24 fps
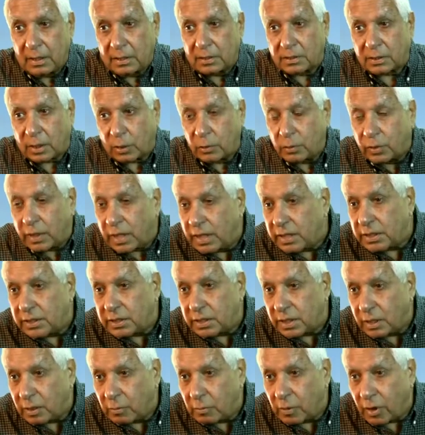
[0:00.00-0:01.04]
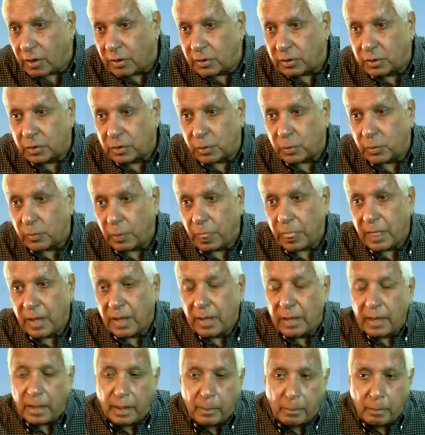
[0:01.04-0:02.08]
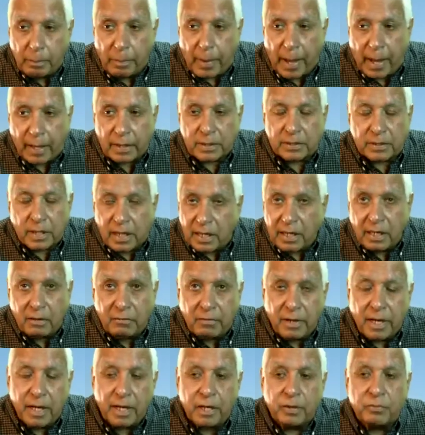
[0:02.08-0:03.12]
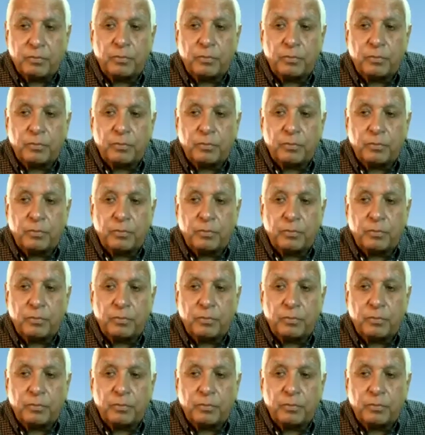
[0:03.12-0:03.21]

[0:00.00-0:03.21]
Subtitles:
South Asian monsoon, impacts anywhere